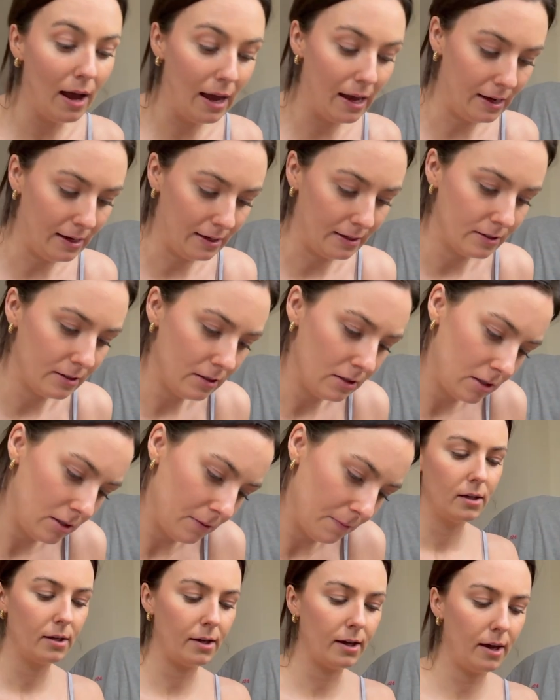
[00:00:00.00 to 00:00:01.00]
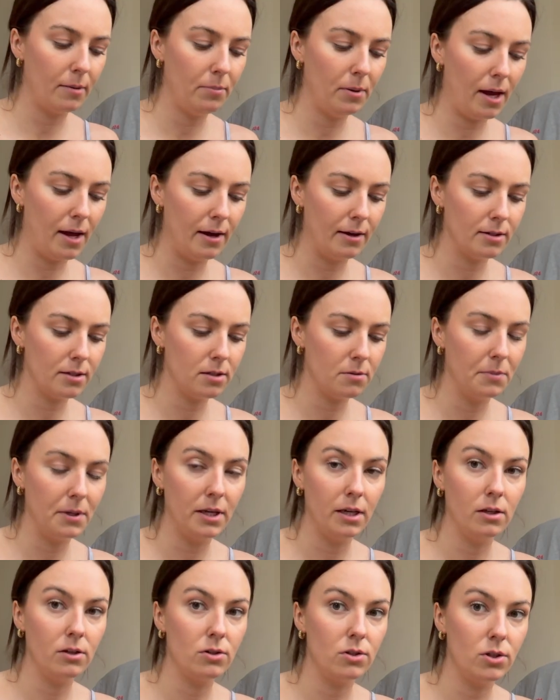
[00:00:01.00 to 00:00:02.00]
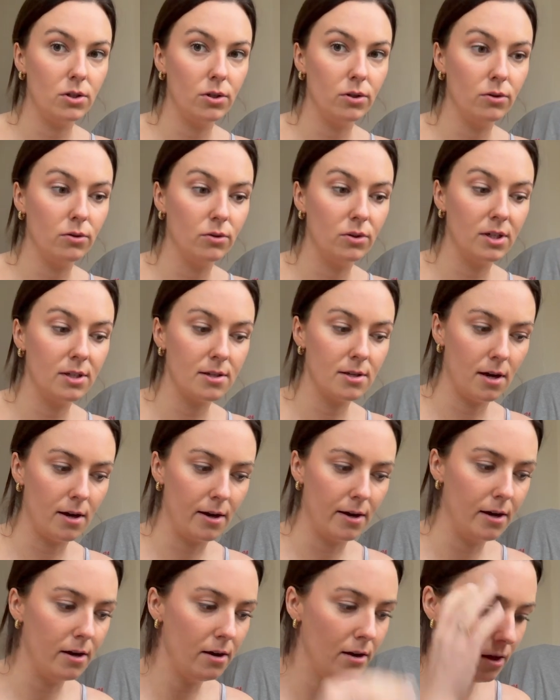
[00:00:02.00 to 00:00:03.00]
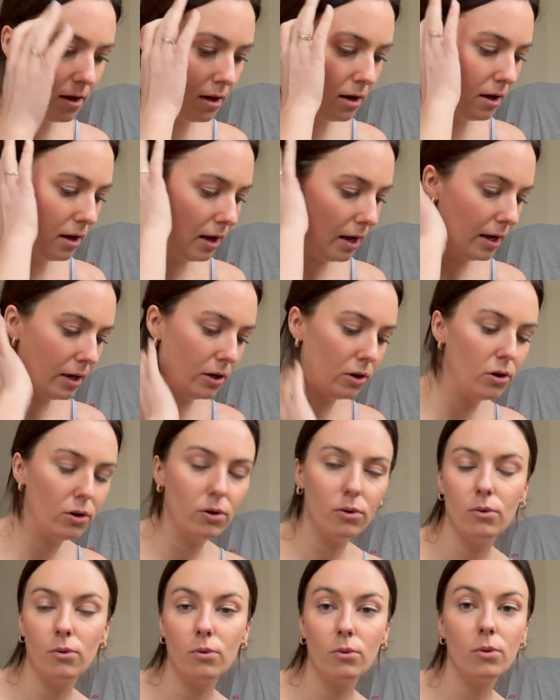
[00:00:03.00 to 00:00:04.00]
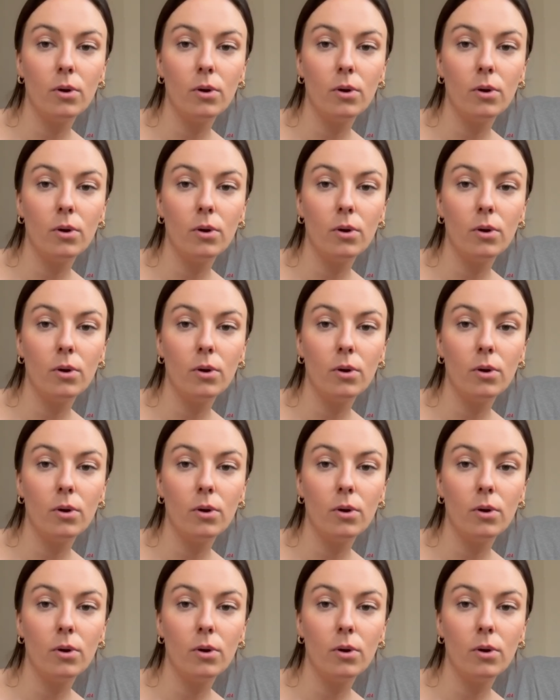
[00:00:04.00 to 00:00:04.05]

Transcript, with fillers: and Gab asked me to design a new